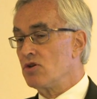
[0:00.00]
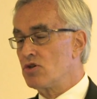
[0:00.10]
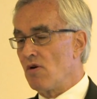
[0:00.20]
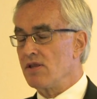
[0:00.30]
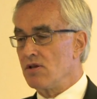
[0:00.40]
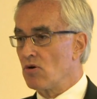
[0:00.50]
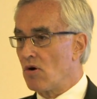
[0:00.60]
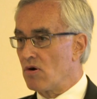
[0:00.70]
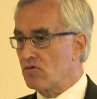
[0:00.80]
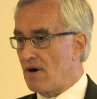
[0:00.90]
During the
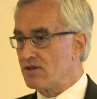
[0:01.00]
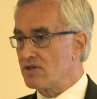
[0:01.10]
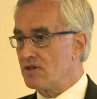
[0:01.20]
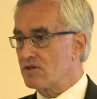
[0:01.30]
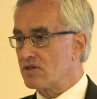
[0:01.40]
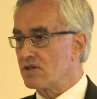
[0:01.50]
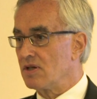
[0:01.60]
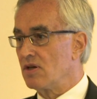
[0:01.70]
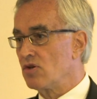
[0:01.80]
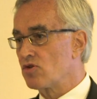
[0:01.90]
euro crisis,
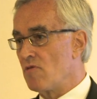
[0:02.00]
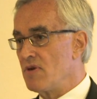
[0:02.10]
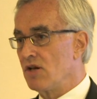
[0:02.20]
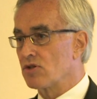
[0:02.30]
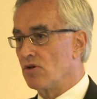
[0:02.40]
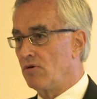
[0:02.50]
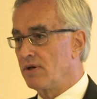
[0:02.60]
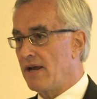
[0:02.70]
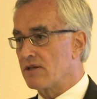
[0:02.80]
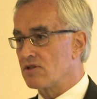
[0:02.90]
Germany
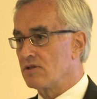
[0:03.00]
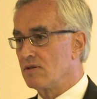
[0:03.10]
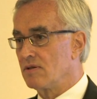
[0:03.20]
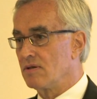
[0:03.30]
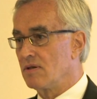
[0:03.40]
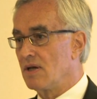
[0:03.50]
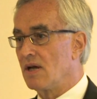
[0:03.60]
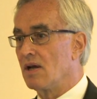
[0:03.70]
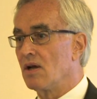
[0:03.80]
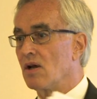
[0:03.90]
sold less
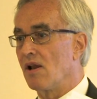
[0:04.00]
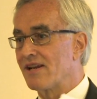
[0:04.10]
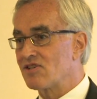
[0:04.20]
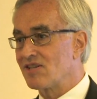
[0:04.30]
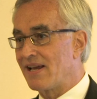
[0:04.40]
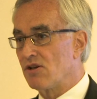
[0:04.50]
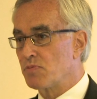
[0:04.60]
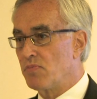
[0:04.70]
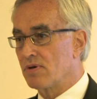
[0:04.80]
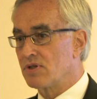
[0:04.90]

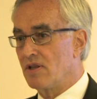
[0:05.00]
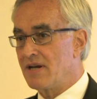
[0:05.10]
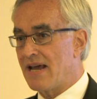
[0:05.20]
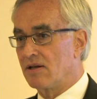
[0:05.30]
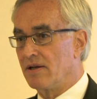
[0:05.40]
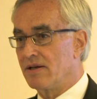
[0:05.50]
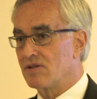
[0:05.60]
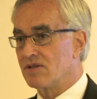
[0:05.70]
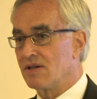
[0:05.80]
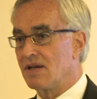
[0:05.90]
sales booked to the
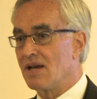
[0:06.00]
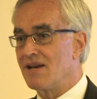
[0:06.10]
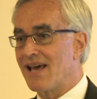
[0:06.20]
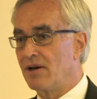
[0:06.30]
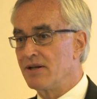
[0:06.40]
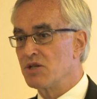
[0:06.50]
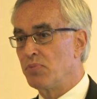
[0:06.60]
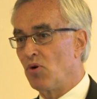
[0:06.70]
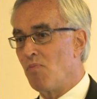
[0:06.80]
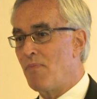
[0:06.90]
Netherlands. Netherlands
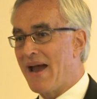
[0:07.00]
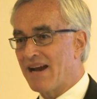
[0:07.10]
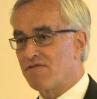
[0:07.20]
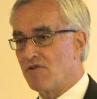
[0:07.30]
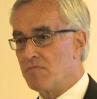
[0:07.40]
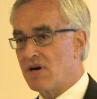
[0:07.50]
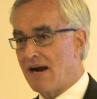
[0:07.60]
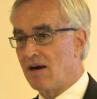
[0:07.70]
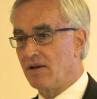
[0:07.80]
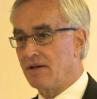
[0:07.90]
pulled back from
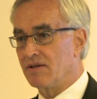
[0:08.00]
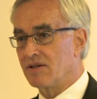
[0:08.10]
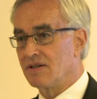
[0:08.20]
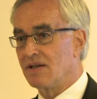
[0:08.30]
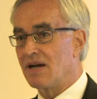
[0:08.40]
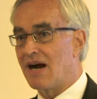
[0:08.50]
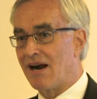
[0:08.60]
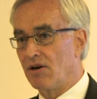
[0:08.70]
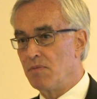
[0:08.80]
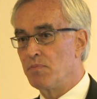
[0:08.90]
Ireland.
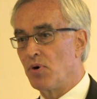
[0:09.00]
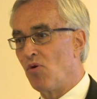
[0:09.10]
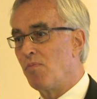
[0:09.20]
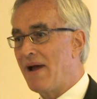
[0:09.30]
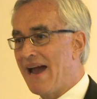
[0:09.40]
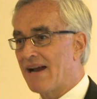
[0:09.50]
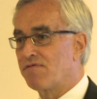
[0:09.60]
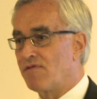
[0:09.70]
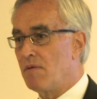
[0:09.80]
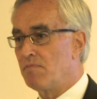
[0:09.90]
Ireland pulled back
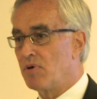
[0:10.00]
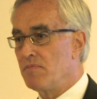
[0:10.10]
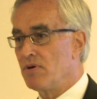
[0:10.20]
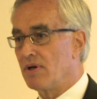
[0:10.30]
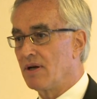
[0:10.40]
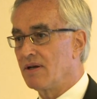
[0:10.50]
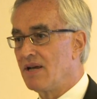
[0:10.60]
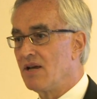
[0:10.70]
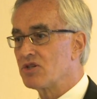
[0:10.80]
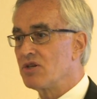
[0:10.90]
from Bermuda.
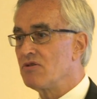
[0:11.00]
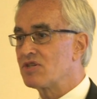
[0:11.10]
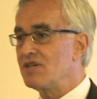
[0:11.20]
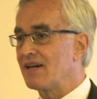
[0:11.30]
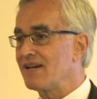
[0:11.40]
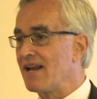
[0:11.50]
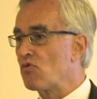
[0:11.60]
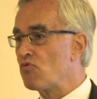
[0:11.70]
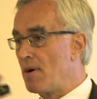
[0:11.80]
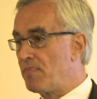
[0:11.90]
So you see a kind
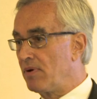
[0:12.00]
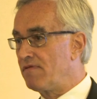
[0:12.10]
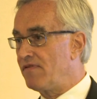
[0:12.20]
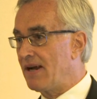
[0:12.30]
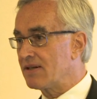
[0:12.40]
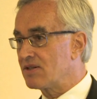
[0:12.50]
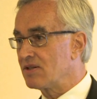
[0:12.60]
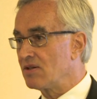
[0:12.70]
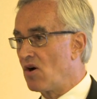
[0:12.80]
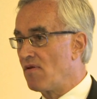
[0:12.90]
of ripple
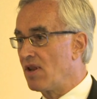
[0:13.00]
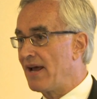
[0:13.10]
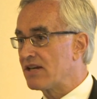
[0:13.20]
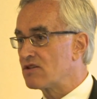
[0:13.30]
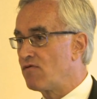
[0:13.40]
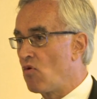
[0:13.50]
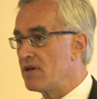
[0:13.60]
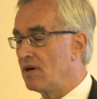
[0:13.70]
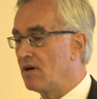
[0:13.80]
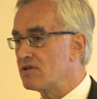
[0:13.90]
effect over the last 4
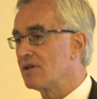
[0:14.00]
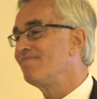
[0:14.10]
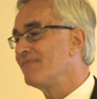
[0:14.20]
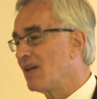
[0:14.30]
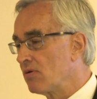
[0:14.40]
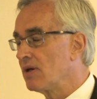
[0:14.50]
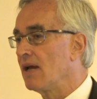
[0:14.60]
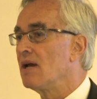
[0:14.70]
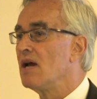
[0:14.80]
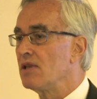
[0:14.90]
years.
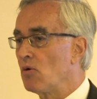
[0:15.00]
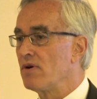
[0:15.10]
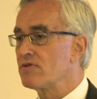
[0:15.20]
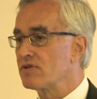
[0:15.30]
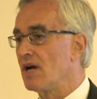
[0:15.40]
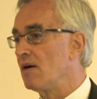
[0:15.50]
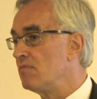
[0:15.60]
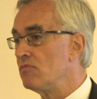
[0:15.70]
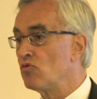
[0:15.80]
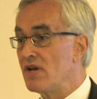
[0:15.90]
Okay, there were
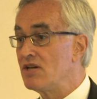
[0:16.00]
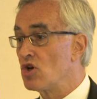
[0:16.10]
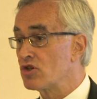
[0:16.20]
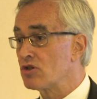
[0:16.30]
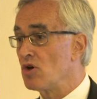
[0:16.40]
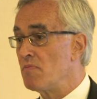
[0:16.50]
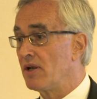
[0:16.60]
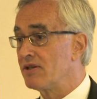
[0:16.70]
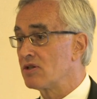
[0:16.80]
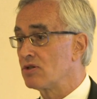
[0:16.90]
some
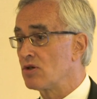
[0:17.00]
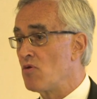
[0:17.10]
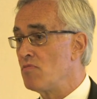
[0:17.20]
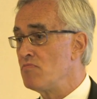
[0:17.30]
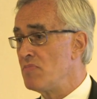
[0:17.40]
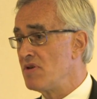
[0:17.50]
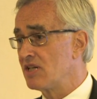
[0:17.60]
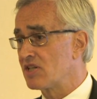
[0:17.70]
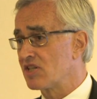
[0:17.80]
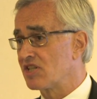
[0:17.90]

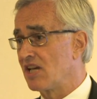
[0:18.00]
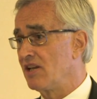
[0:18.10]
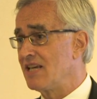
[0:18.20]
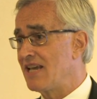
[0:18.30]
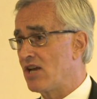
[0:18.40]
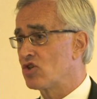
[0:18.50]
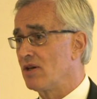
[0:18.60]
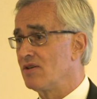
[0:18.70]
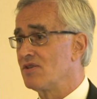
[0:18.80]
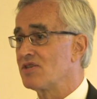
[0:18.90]

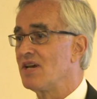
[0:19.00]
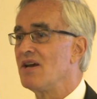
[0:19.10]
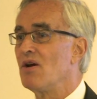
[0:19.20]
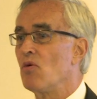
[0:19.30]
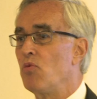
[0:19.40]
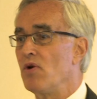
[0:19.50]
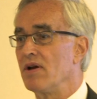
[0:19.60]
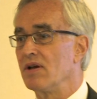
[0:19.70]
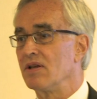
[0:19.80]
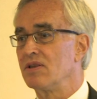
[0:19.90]
redomiciliations
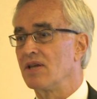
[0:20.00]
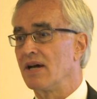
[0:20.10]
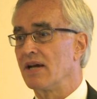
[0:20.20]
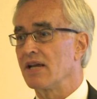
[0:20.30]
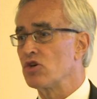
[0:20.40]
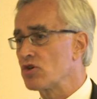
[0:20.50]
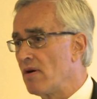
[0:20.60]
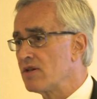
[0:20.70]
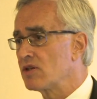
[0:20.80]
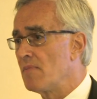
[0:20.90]
with
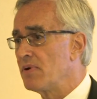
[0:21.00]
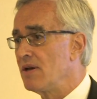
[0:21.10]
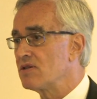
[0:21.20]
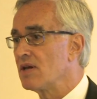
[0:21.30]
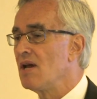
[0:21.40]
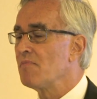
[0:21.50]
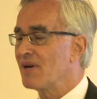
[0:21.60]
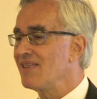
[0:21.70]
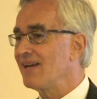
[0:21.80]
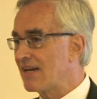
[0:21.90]
insurance companies,
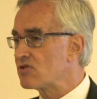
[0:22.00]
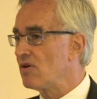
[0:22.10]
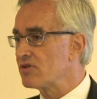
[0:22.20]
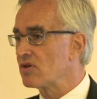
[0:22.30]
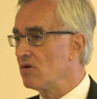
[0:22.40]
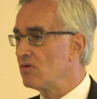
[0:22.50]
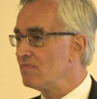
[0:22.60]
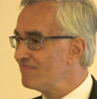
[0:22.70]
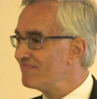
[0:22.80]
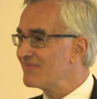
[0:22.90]
but I think that's
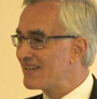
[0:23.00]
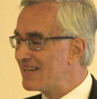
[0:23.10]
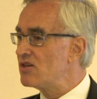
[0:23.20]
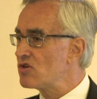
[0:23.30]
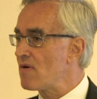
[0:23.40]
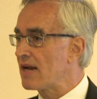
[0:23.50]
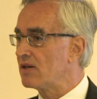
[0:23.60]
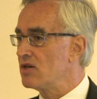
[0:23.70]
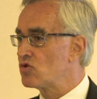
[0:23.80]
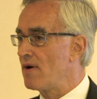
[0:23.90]
also
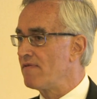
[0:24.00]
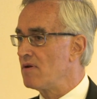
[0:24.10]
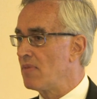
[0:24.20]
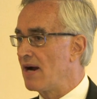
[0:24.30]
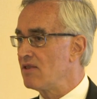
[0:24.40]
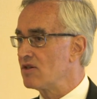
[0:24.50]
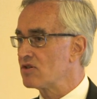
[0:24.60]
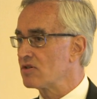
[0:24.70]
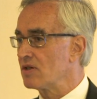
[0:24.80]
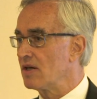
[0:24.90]
indirectly driven by
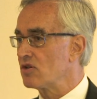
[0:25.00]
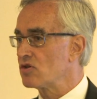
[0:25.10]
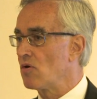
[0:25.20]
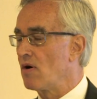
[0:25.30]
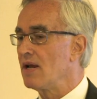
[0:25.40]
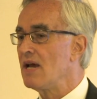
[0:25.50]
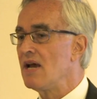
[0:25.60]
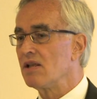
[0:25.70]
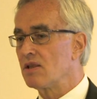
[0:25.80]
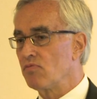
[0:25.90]
this story.
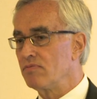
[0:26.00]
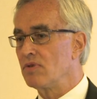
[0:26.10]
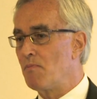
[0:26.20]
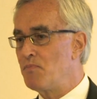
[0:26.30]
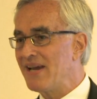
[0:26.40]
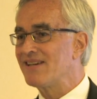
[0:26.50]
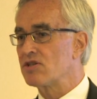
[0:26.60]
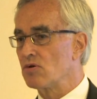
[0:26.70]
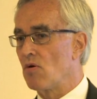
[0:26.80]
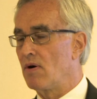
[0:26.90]
The big
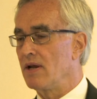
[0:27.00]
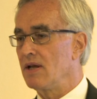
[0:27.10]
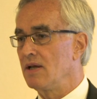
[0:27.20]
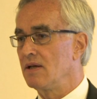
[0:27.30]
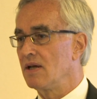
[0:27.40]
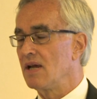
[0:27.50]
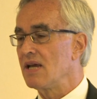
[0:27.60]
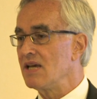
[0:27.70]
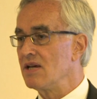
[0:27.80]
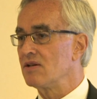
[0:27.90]
story
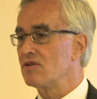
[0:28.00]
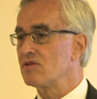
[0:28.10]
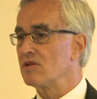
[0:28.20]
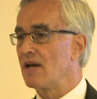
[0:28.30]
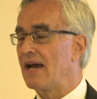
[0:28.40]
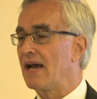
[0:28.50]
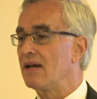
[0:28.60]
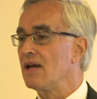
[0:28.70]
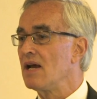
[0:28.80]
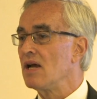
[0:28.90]
is
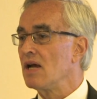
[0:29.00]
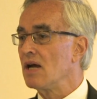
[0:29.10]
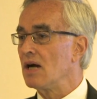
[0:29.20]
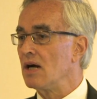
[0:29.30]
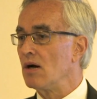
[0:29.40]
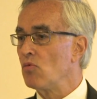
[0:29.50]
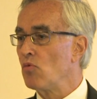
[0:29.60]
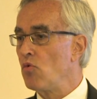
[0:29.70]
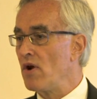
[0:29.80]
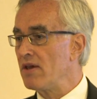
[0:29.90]
that
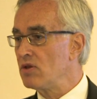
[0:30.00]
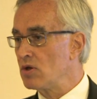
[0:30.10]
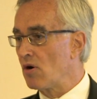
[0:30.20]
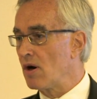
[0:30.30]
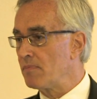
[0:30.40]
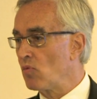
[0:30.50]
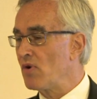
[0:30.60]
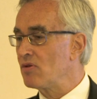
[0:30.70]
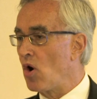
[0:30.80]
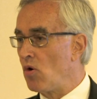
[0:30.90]
with Europe,
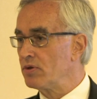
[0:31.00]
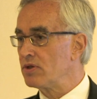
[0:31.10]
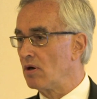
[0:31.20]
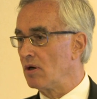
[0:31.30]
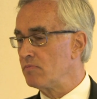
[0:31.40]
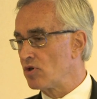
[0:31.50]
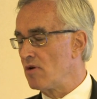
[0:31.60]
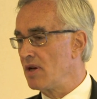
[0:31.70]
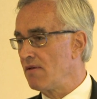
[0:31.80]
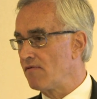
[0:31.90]
with old Europe,
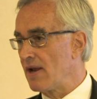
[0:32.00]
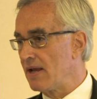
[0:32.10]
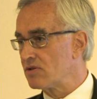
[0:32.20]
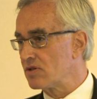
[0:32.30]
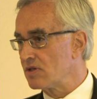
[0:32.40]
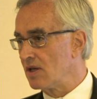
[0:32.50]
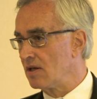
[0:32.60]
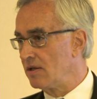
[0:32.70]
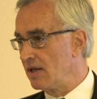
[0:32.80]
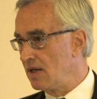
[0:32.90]
Germany, France,
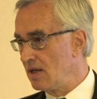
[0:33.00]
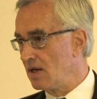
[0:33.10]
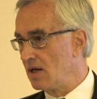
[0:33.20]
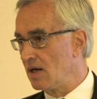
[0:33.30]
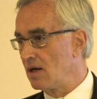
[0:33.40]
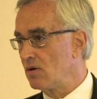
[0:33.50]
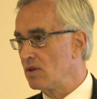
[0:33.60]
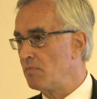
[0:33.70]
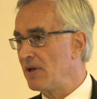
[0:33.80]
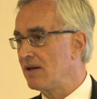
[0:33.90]
Italy,
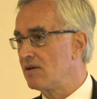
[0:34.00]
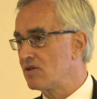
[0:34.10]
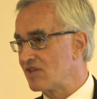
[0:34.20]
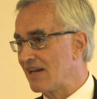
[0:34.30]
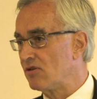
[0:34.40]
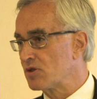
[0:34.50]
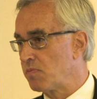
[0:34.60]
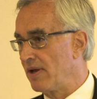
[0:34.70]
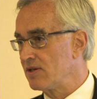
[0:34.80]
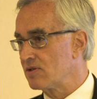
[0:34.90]
the big sales
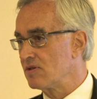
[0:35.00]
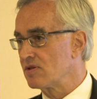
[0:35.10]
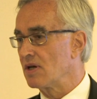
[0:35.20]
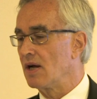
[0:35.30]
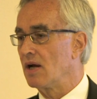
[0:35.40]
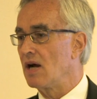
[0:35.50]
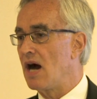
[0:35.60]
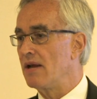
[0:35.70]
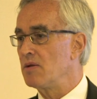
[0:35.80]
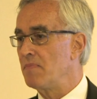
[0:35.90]
places
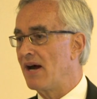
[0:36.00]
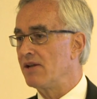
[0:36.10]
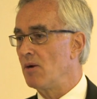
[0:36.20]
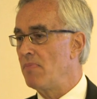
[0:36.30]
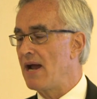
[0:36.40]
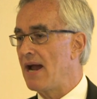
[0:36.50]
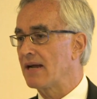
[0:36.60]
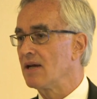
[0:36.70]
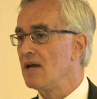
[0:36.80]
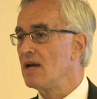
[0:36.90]
on their back,